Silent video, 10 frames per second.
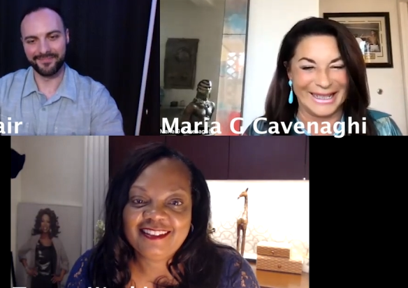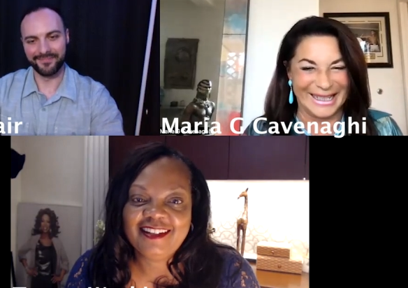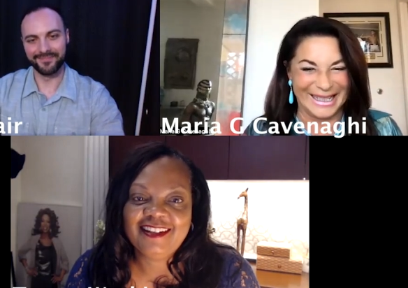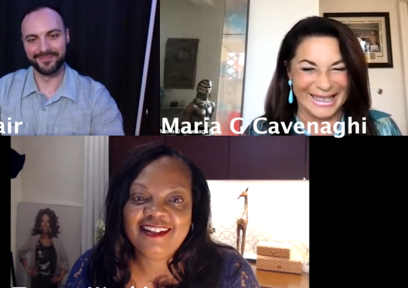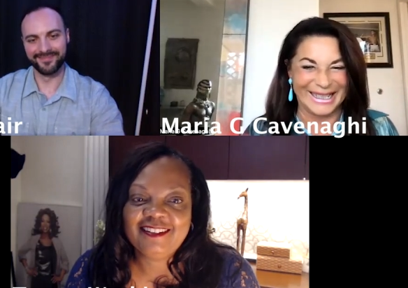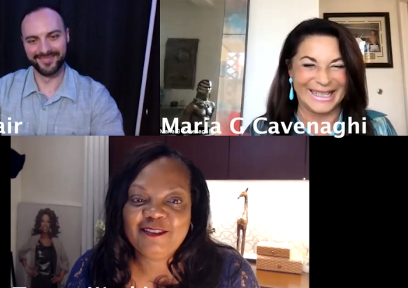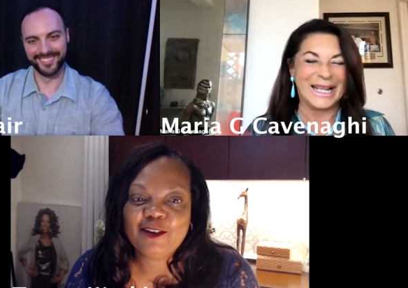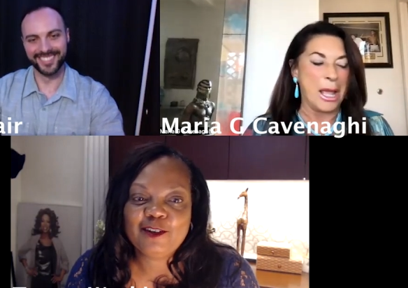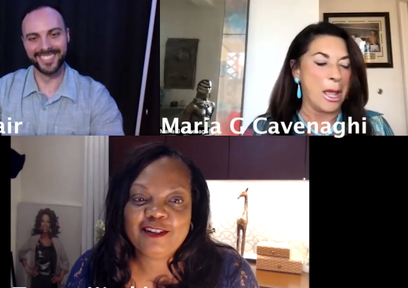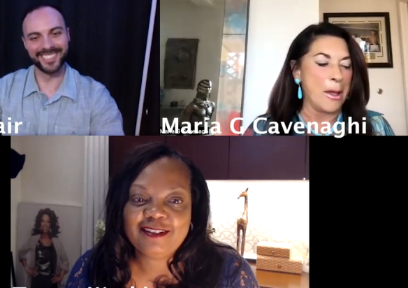Speaker 1: yeah,
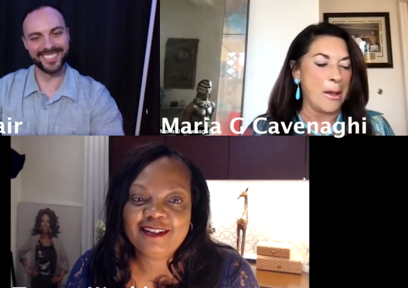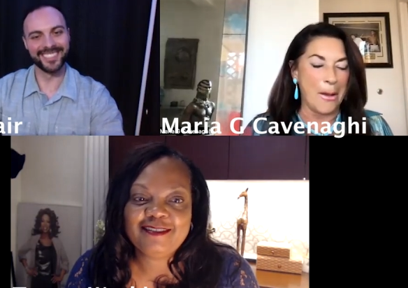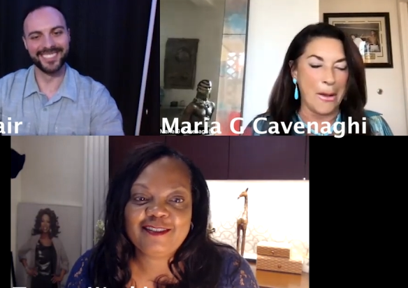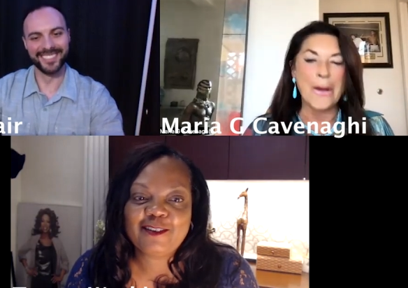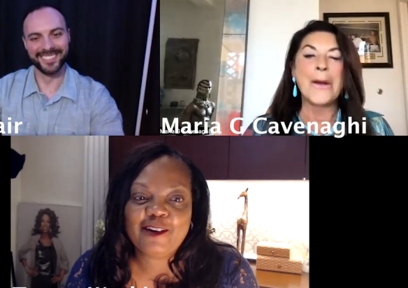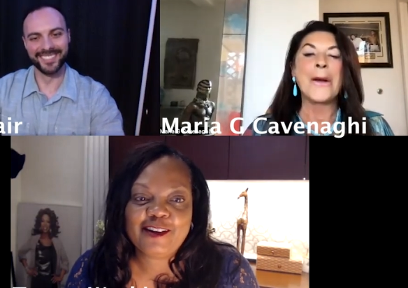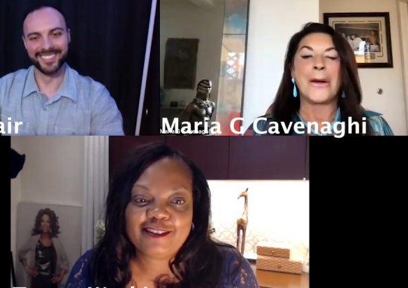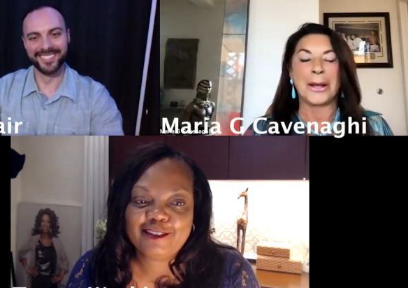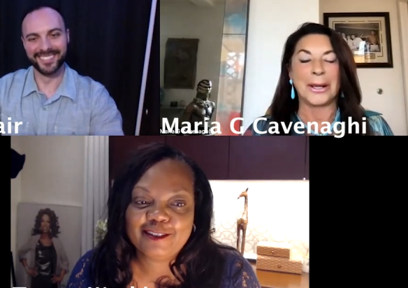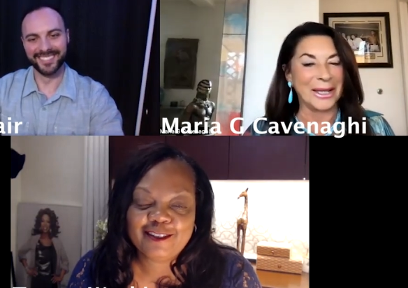Laverne is he's
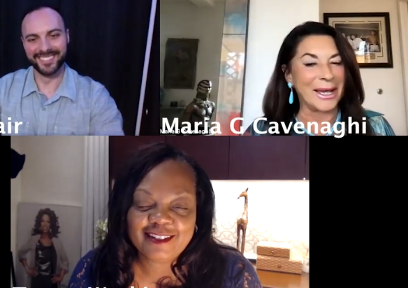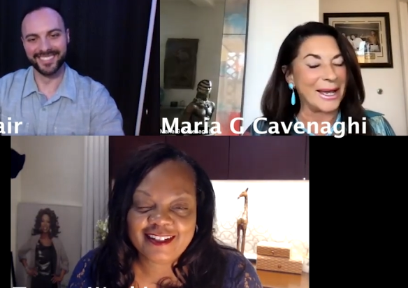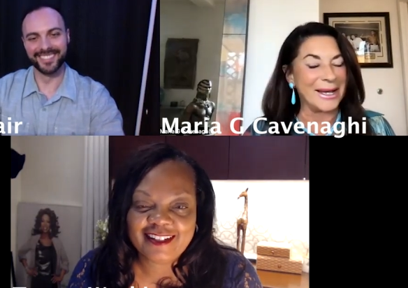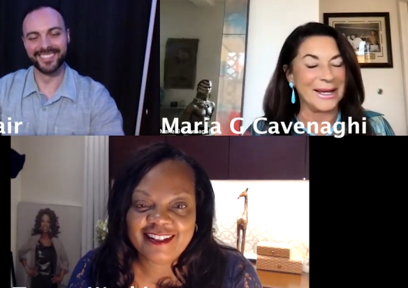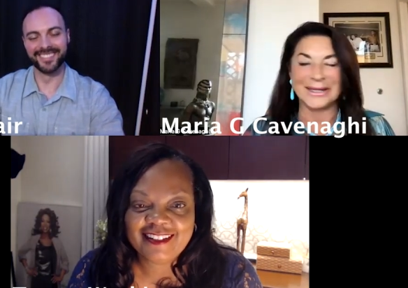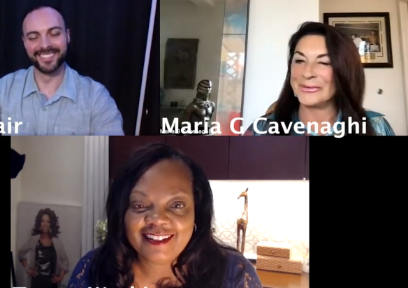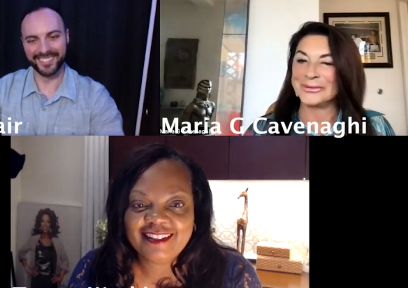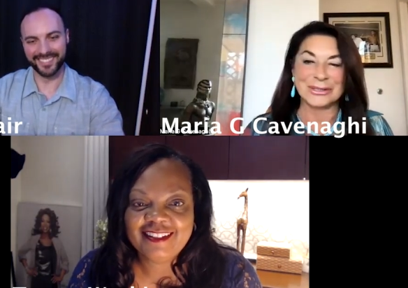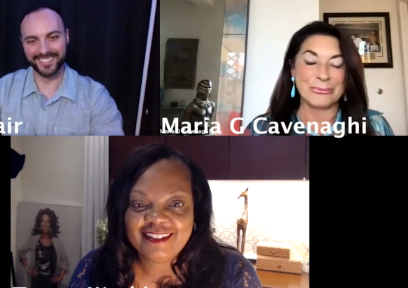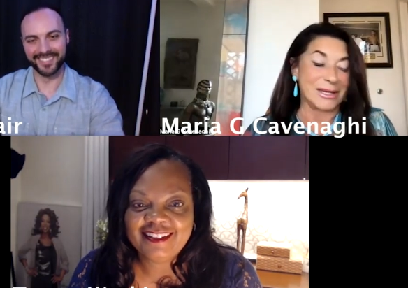great
Speaker 2: too. Yeah, yeah,
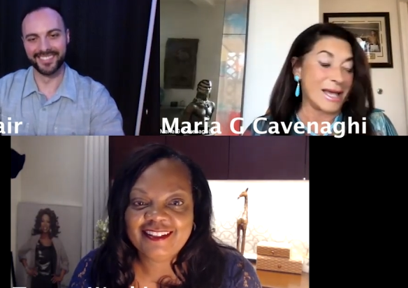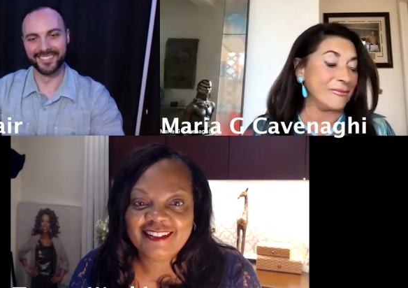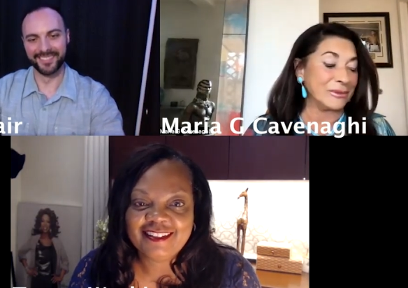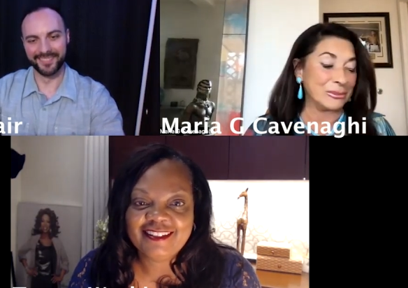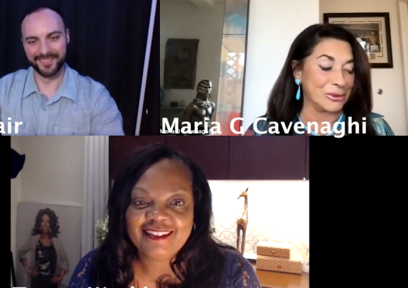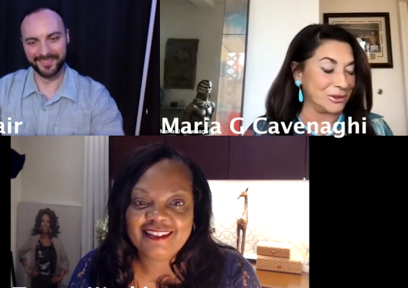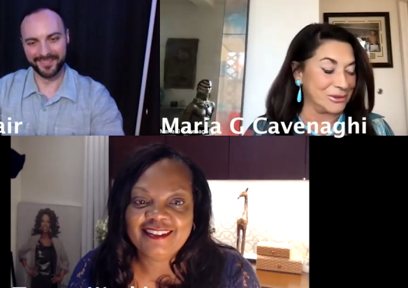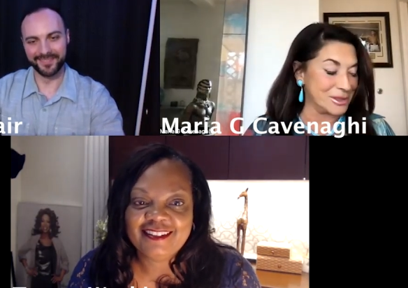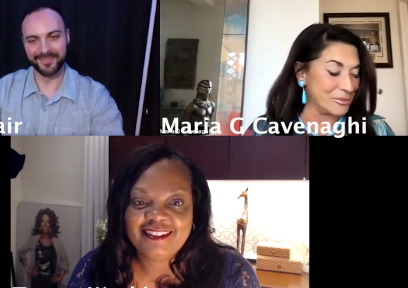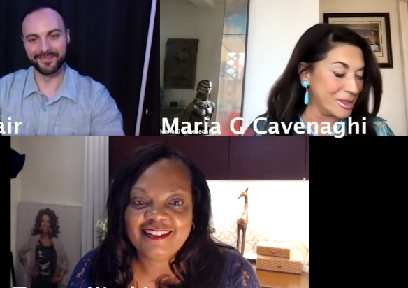it was amazing.
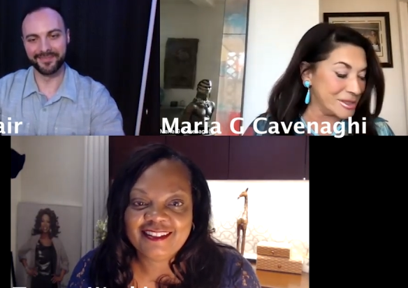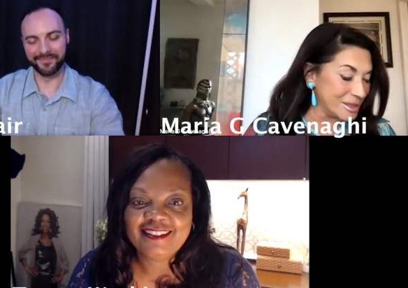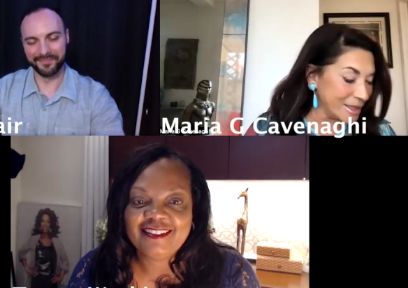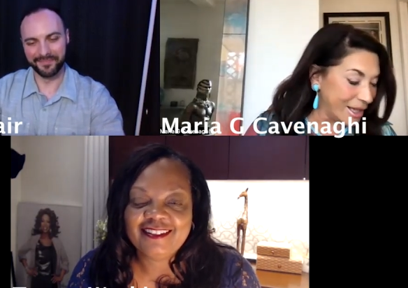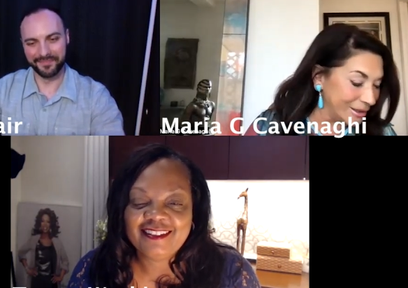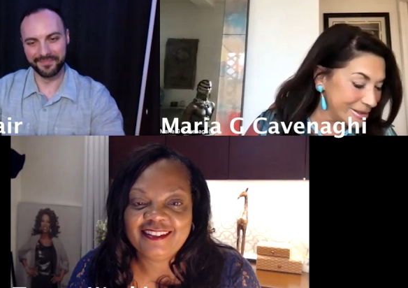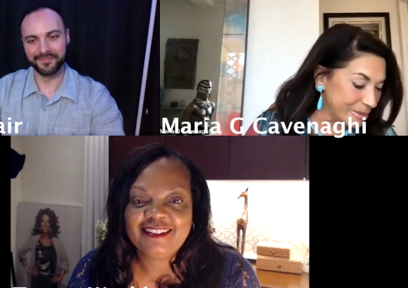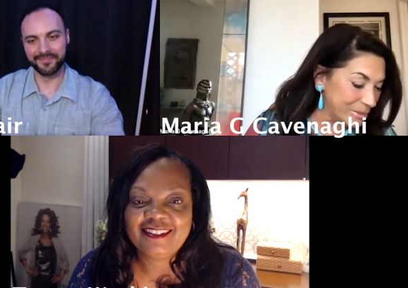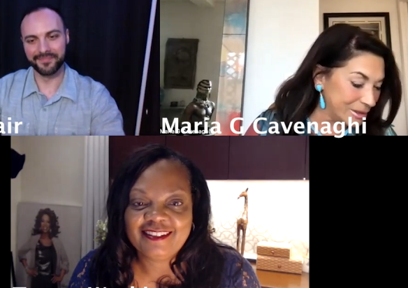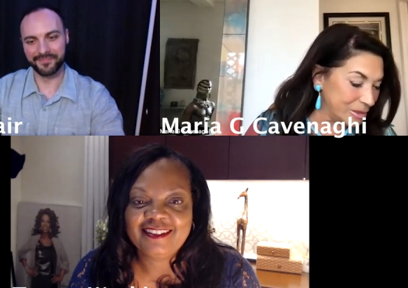Everybody was amazing.
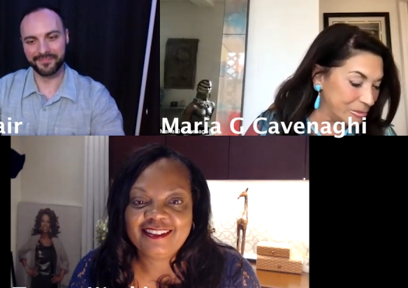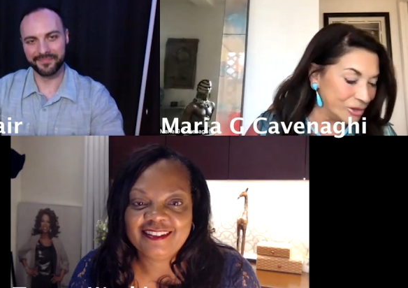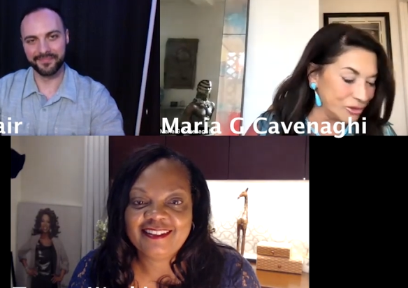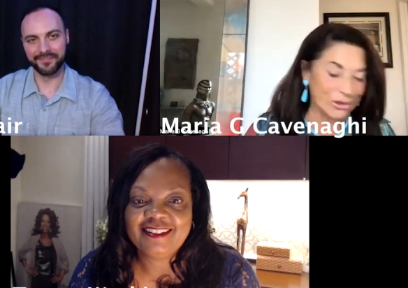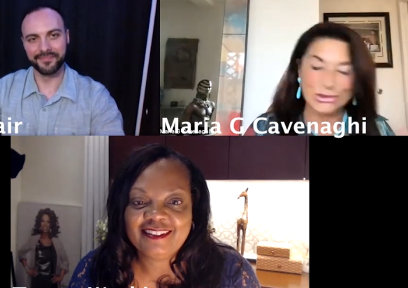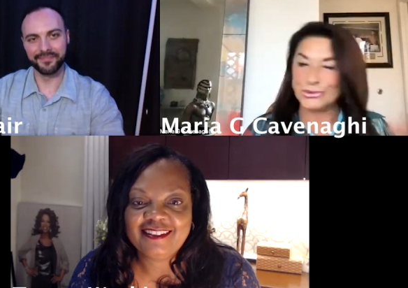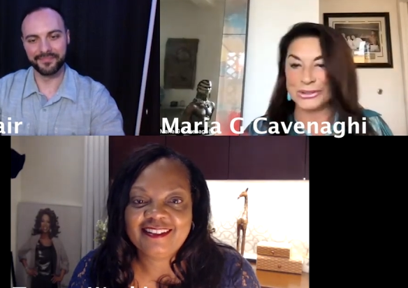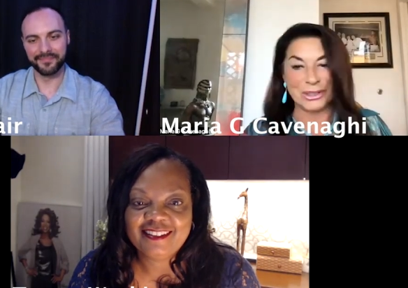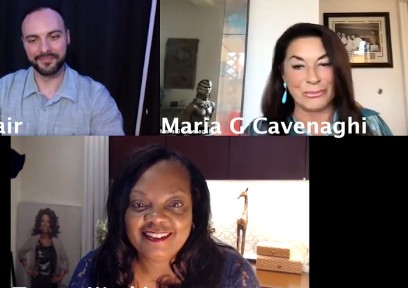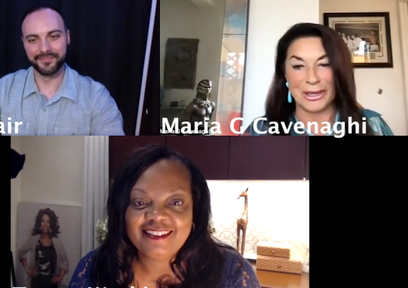Elizabeth Demetrius
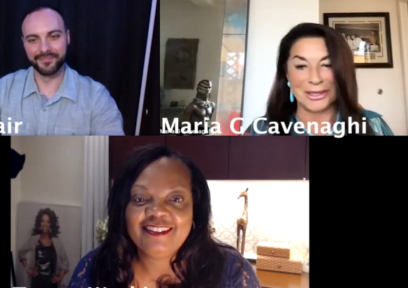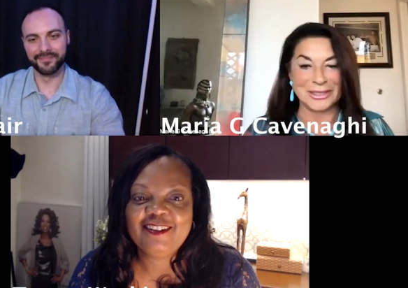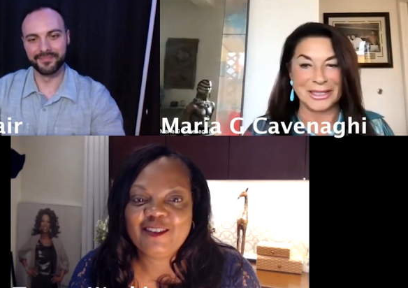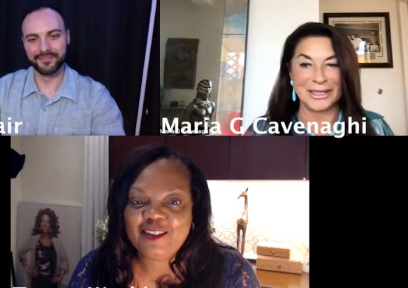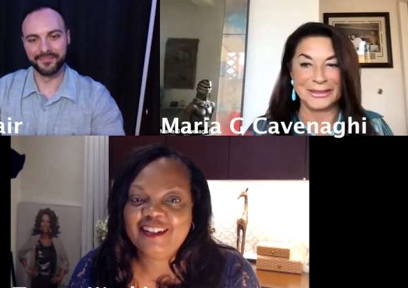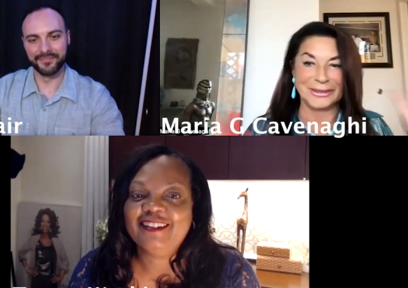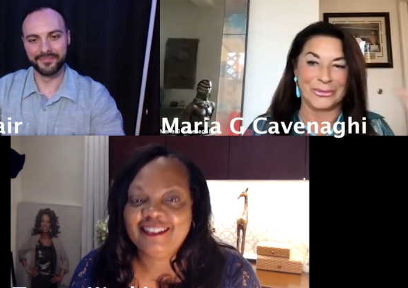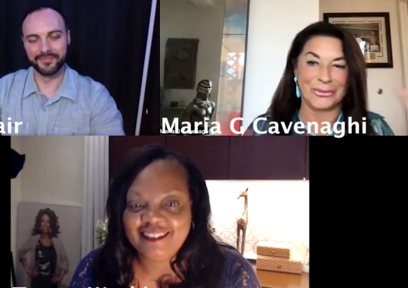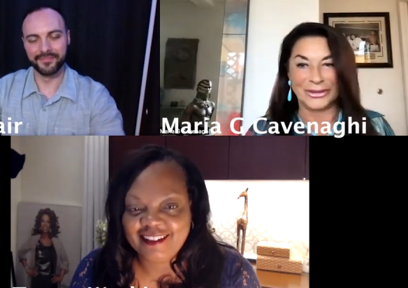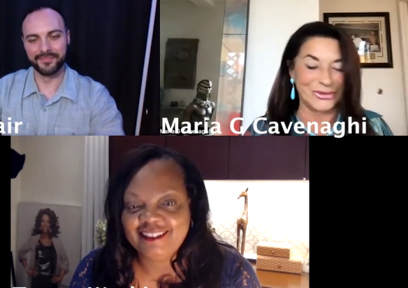was oh, amazing. Oh
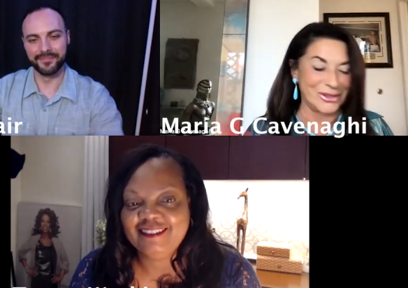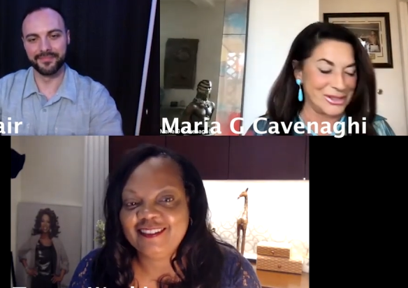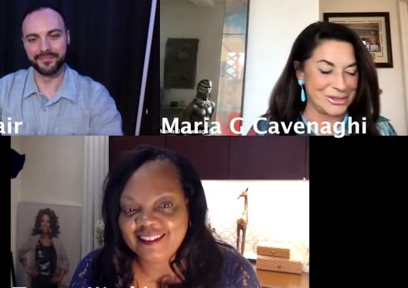yeah. Yep.